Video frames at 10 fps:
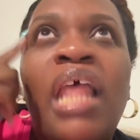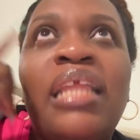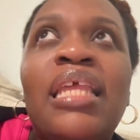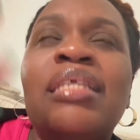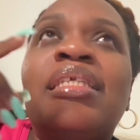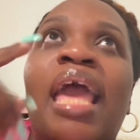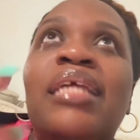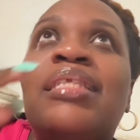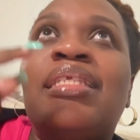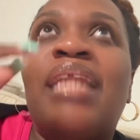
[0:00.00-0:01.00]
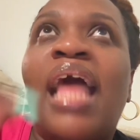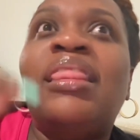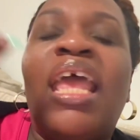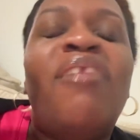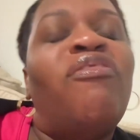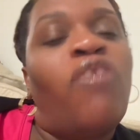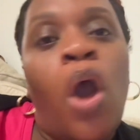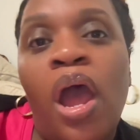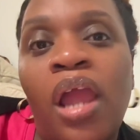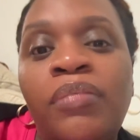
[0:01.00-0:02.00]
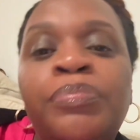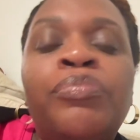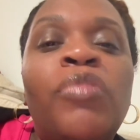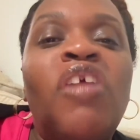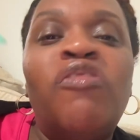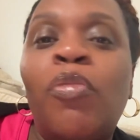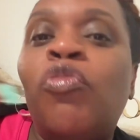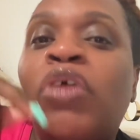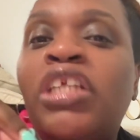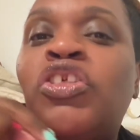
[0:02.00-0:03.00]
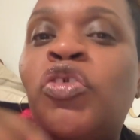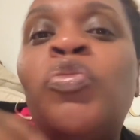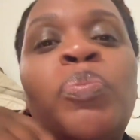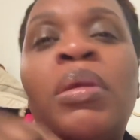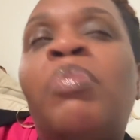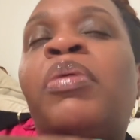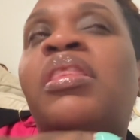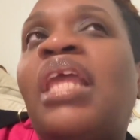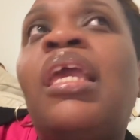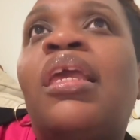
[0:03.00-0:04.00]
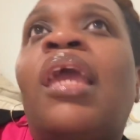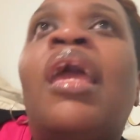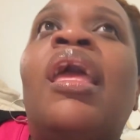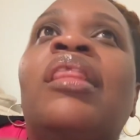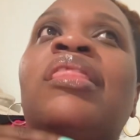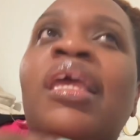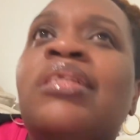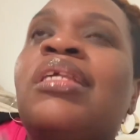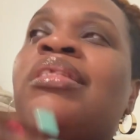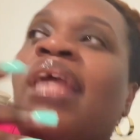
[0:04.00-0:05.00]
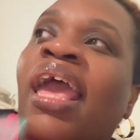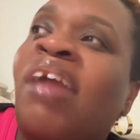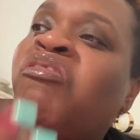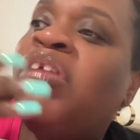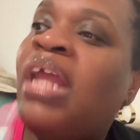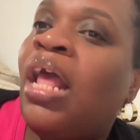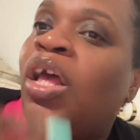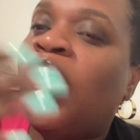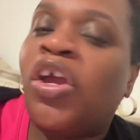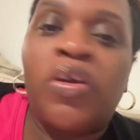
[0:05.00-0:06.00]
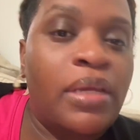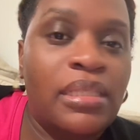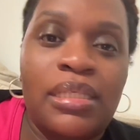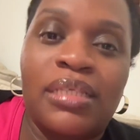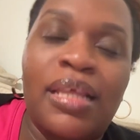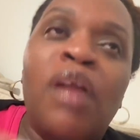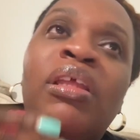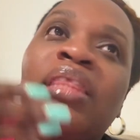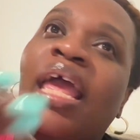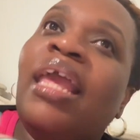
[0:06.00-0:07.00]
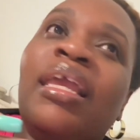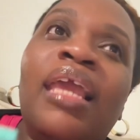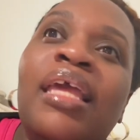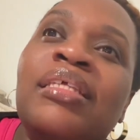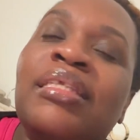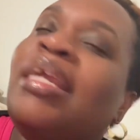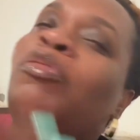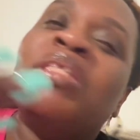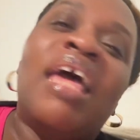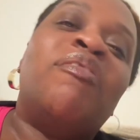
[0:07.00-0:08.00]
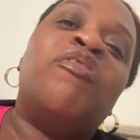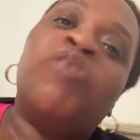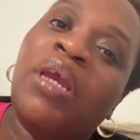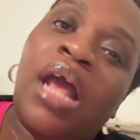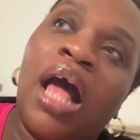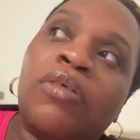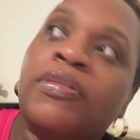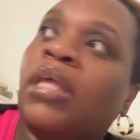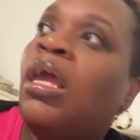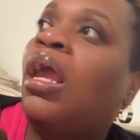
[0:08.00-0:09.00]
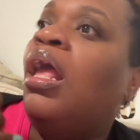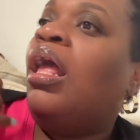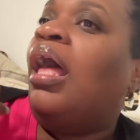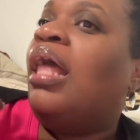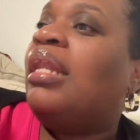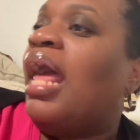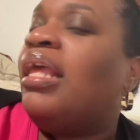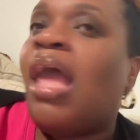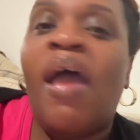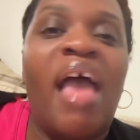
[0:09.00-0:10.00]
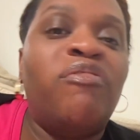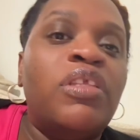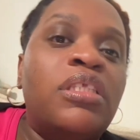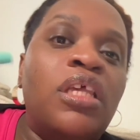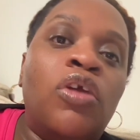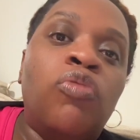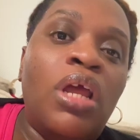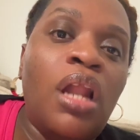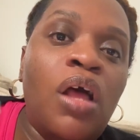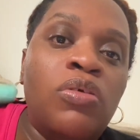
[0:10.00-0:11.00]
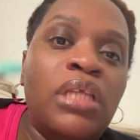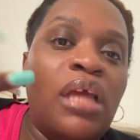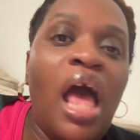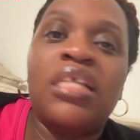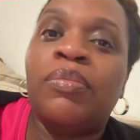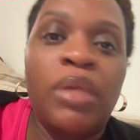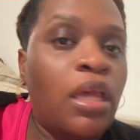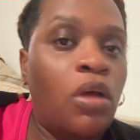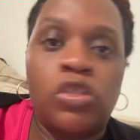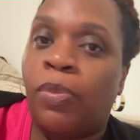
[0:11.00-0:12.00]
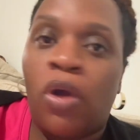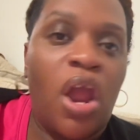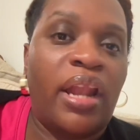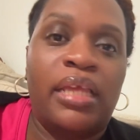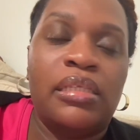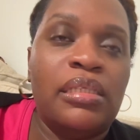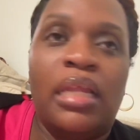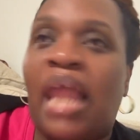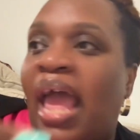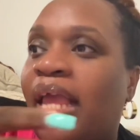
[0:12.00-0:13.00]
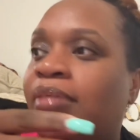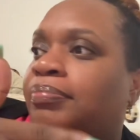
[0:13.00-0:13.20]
this case is not that far from what you people think. This is everyday occurrences. The only thing is that it was having freak outs. A lot of y'all having cigarillos and Casamigos parties. Like,